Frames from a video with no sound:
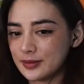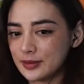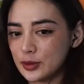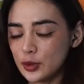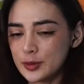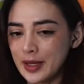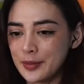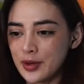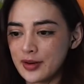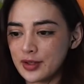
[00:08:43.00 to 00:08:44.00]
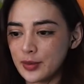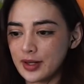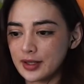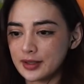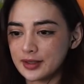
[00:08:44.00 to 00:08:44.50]
Newspaper
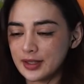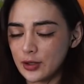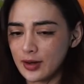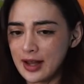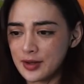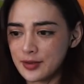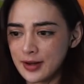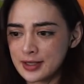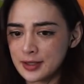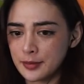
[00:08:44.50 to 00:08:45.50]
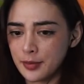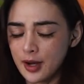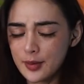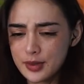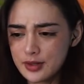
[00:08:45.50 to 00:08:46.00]
everywhere. They're not allowed in the rest of the
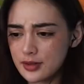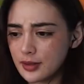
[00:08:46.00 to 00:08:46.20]
apartment?